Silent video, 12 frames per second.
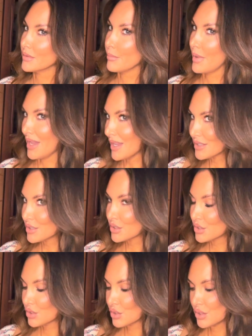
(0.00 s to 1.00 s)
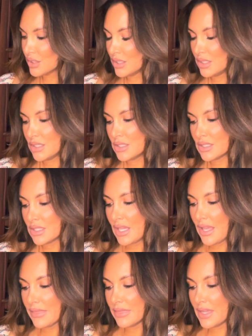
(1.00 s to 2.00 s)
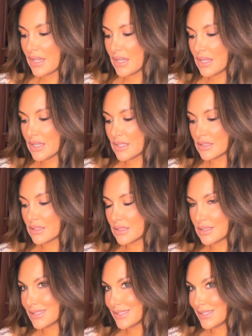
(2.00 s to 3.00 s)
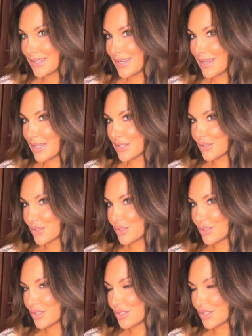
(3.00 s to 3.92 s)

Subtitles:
a match. Just get that ash